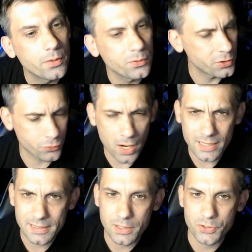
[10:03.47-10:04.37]
you try to
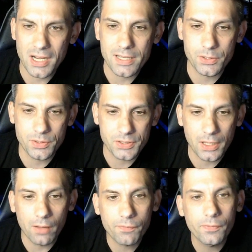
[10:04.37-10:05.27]
synergize your
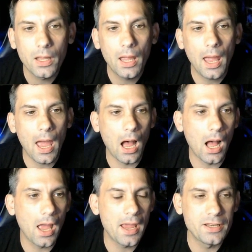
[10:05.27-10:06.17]
stuff,
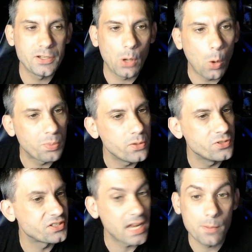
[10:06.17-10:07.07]
and you hope you
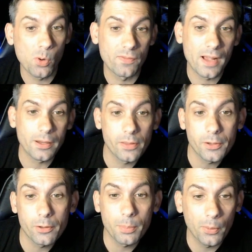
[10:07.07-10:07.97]
just gain more value than your
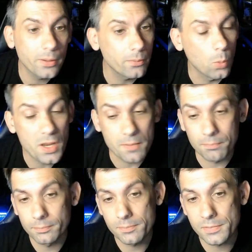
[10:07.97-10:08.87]
opponent and win.
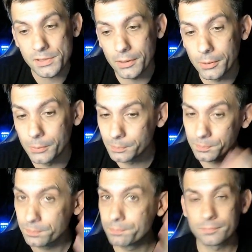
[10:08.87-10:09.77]
So
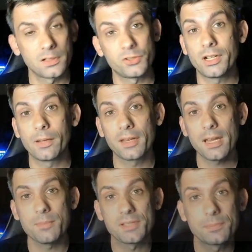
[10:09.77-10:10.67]
let's check out the
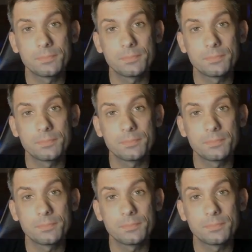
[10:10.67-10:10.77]
games.